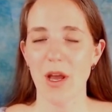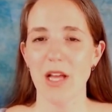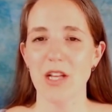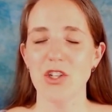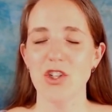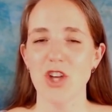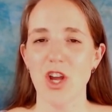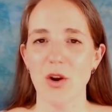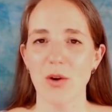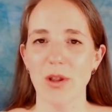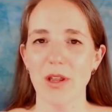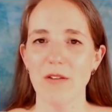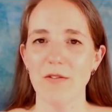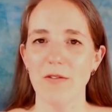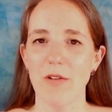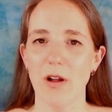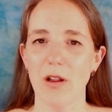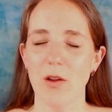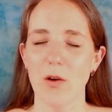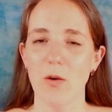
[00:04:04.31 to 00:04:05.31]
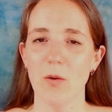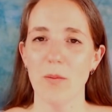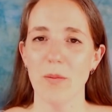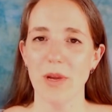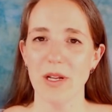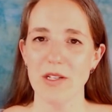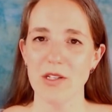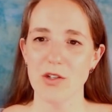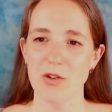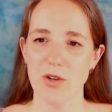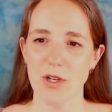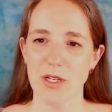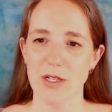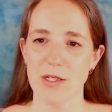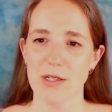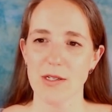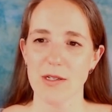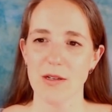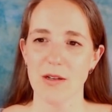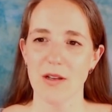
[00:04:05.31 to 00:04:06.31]
and generally follow main
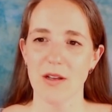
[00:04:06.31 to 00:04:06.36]
streets.